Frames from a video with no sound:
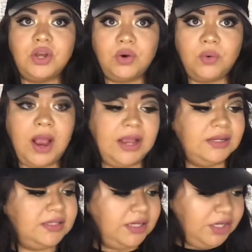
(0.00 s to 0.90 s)
So I
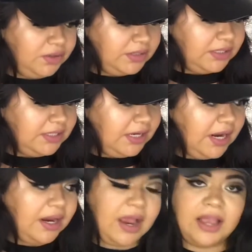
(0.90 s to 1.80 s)
did use it
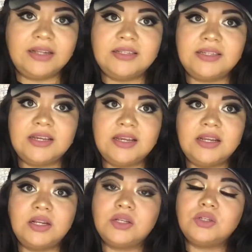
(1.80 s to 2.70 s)
today. I
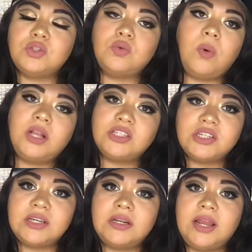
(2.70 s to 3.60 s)
did
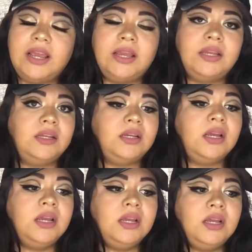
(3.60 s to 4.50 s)
swatch it. I
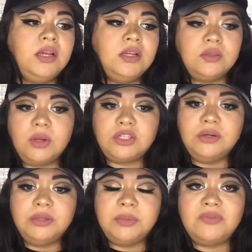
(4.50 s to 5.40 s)

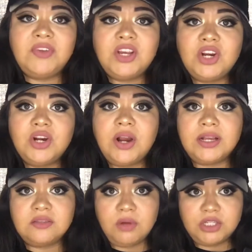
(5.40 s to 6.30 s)
swatched it with my finger.
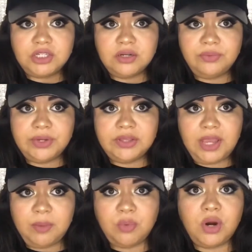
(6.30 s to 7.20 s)
I swatched it
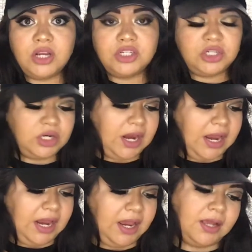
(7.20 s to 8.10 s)
with a brush
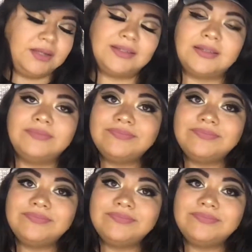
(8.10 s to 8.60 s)
and